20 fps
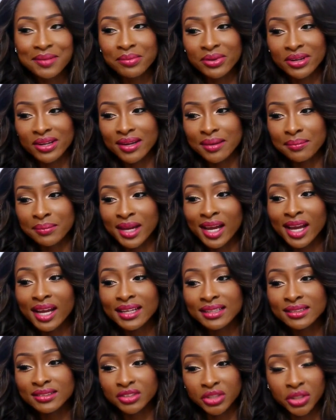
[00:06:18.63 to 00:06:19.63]
but um,
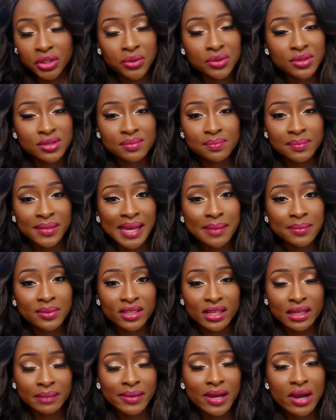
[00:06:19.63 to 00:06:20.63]
I use my
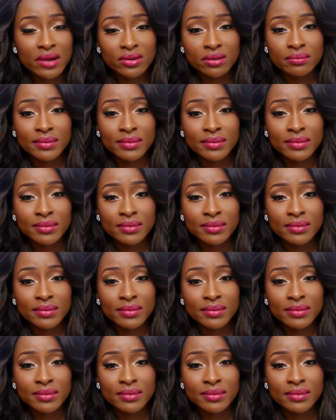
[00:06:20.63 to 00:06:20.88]
banana powder